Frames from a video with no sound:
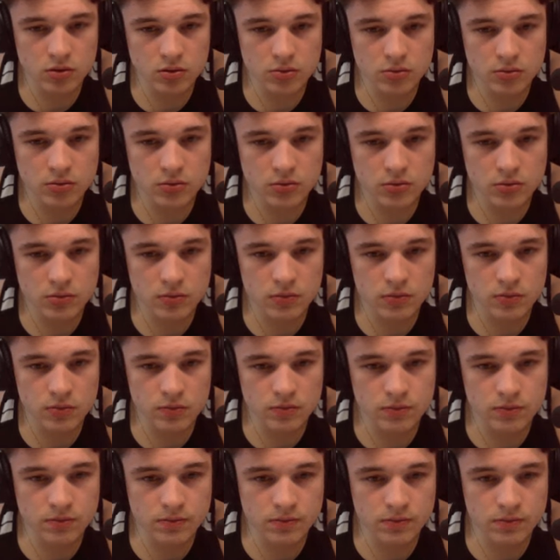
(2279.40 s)

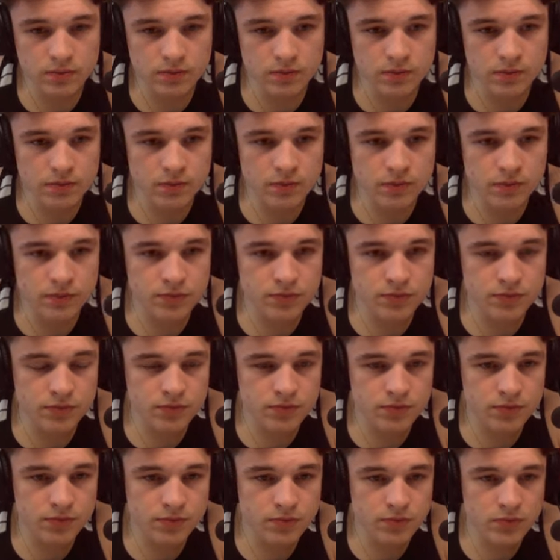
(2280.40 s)

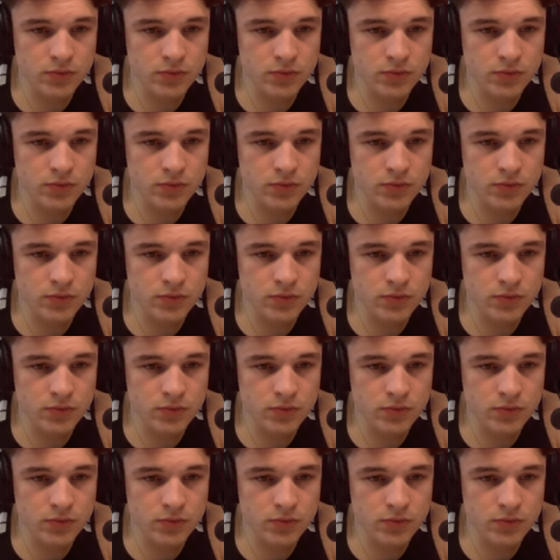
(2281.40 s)
No one is speaking in this clip.